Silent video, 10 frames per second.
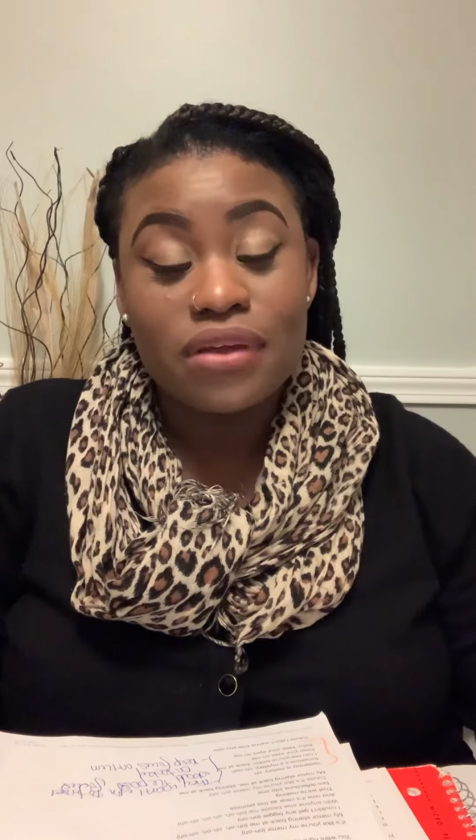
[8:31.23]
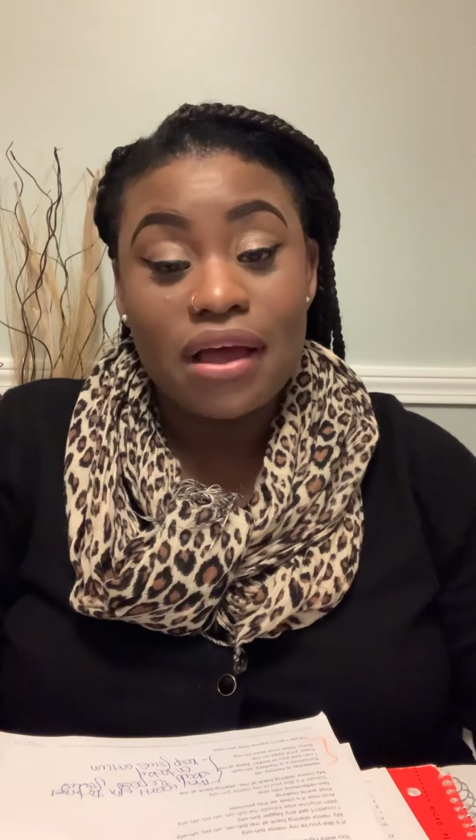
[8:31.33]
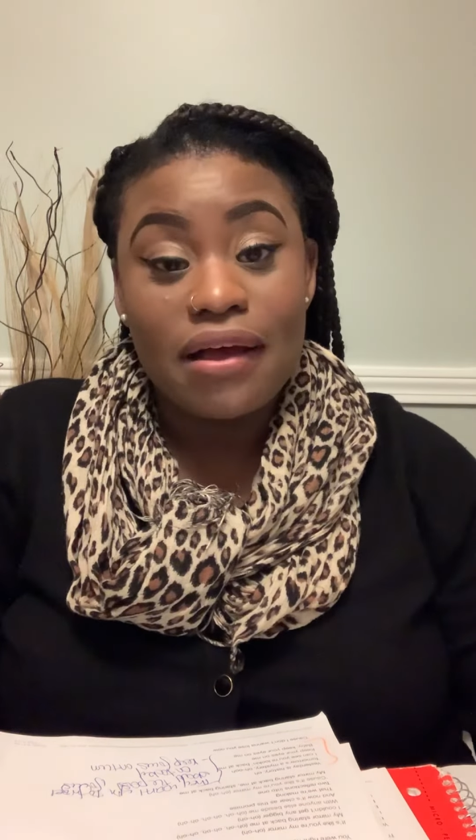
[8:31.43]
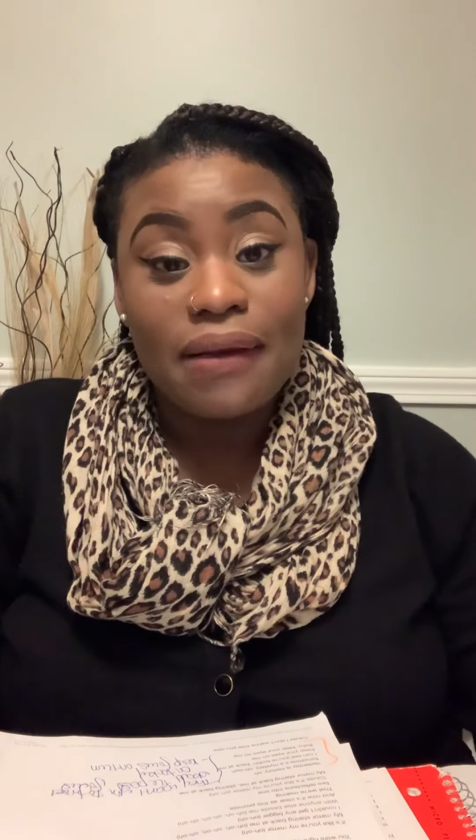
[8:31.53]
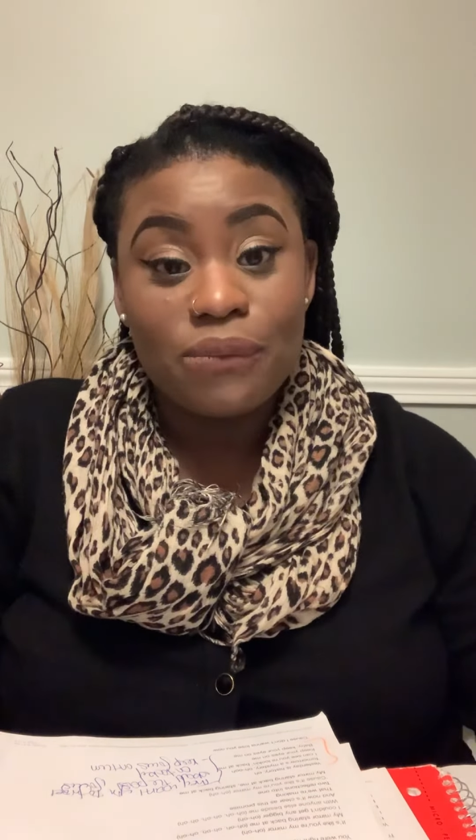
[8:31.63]

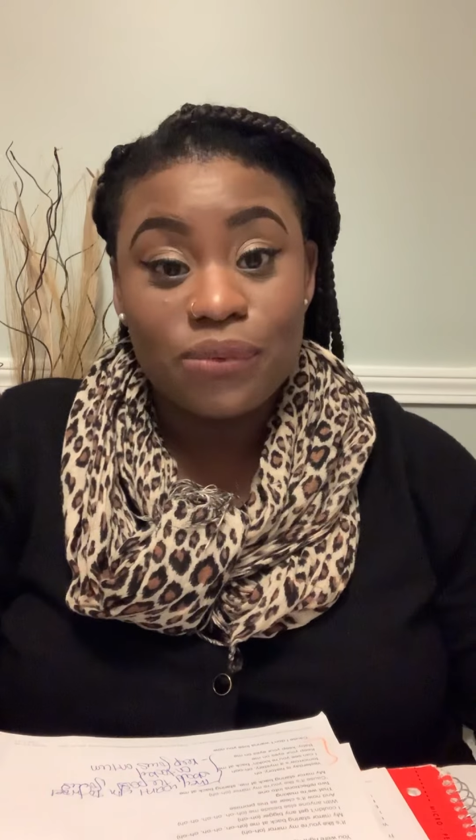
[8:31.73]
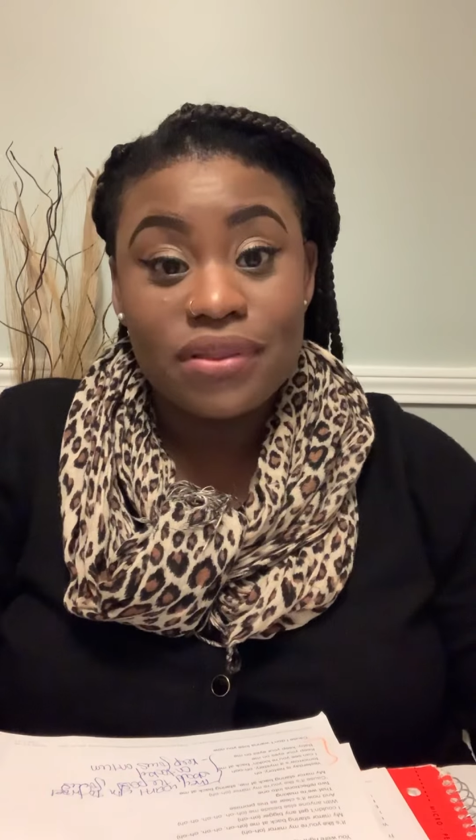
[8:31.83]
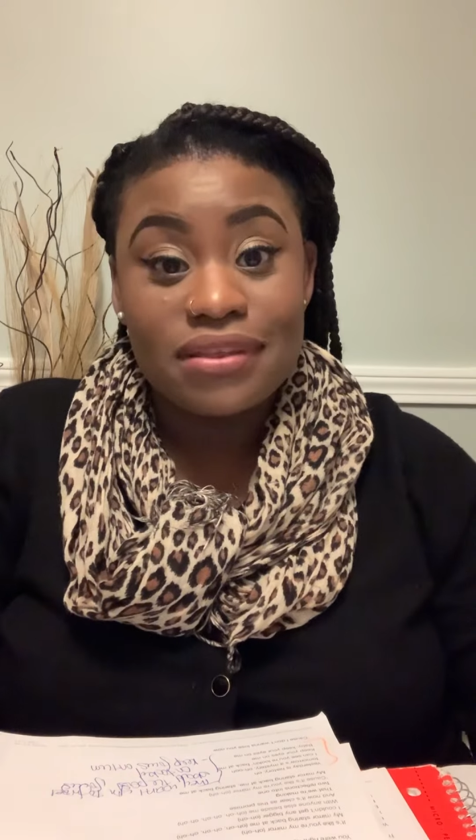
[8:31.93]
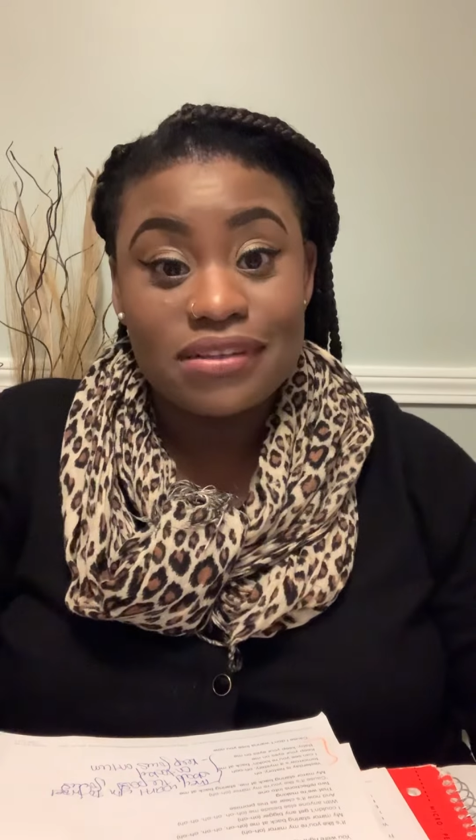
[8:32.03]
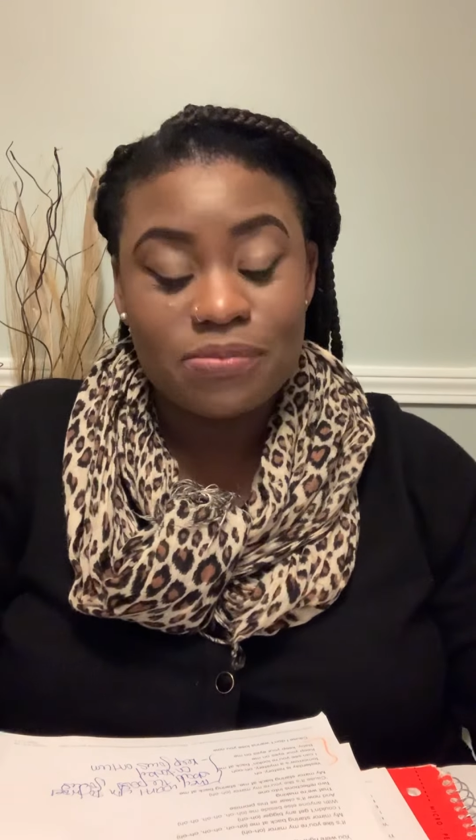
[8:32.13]
um, with
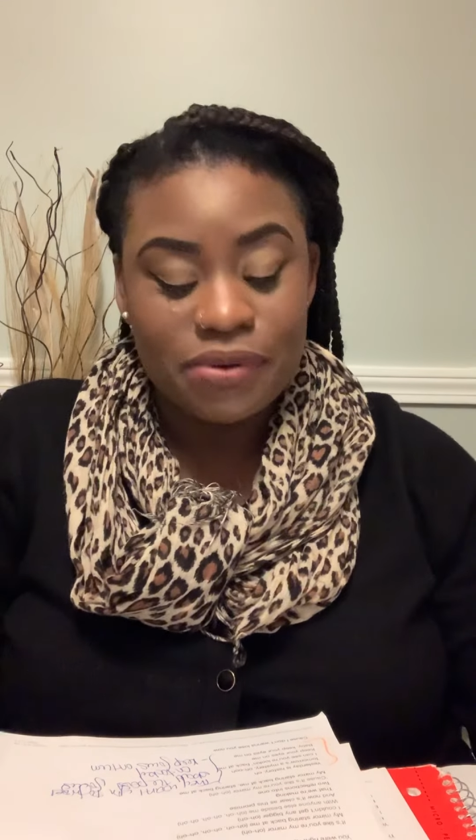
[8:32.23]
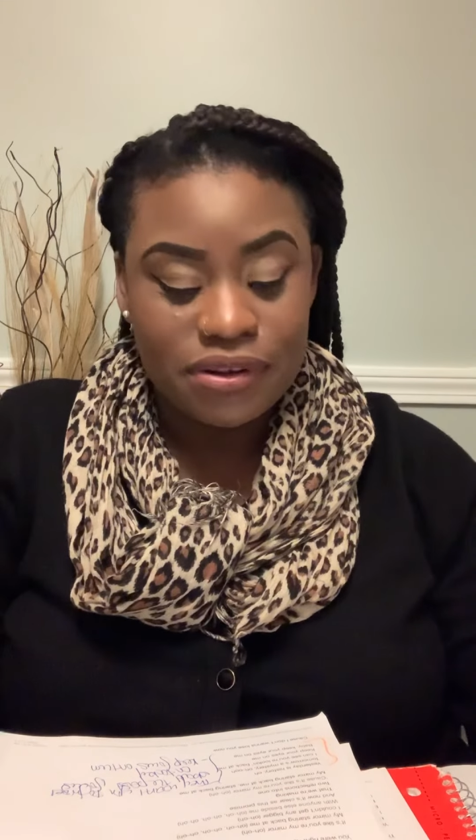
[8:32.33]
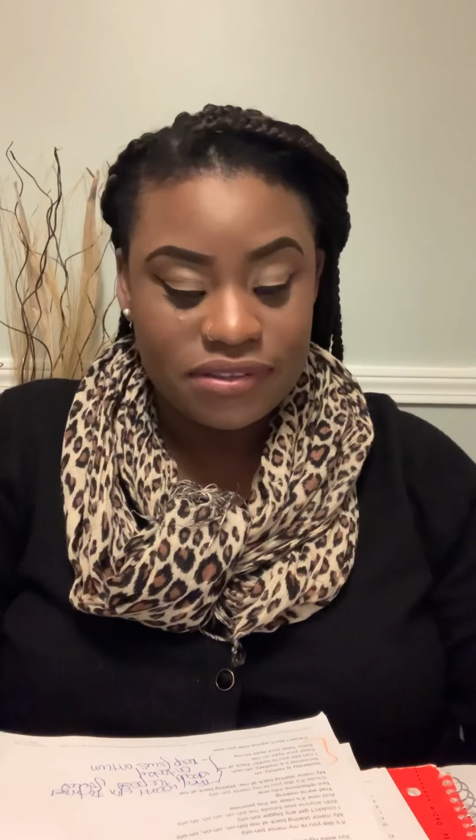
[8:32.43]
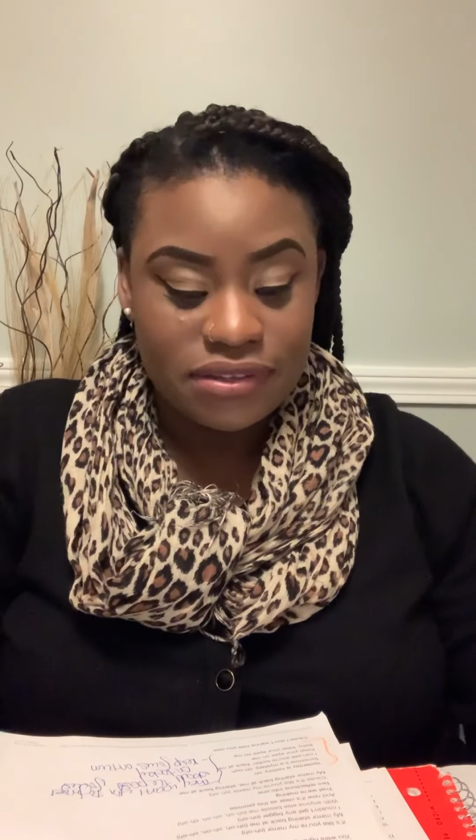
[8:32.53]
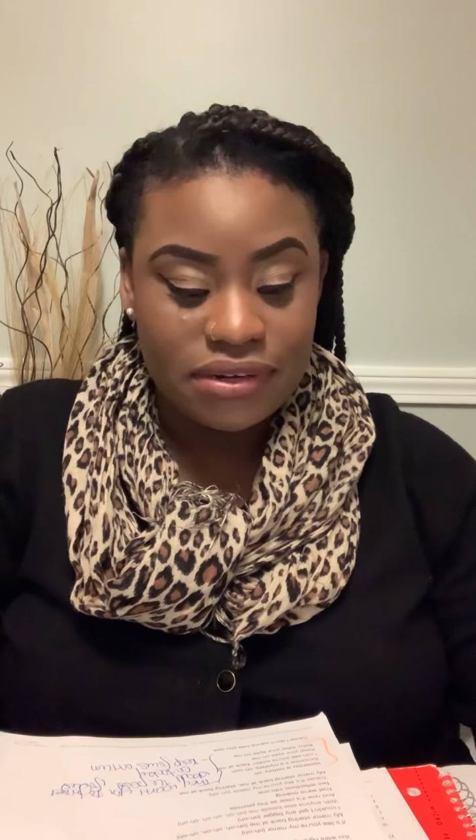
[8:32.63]
this
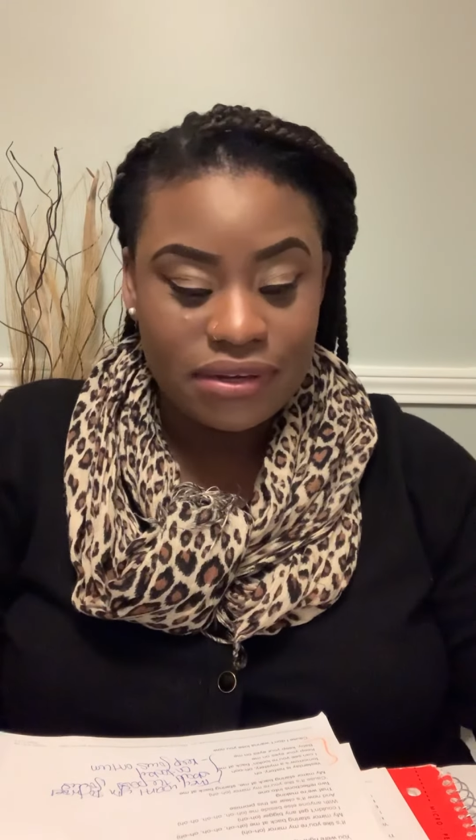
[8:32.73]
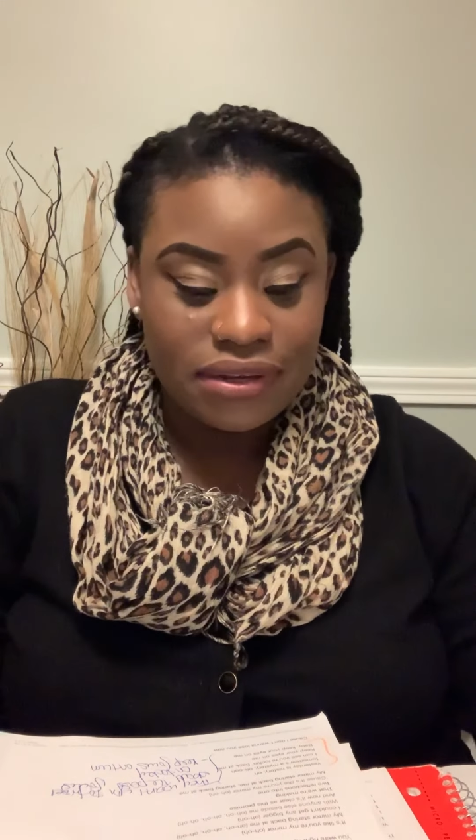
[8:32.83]
person.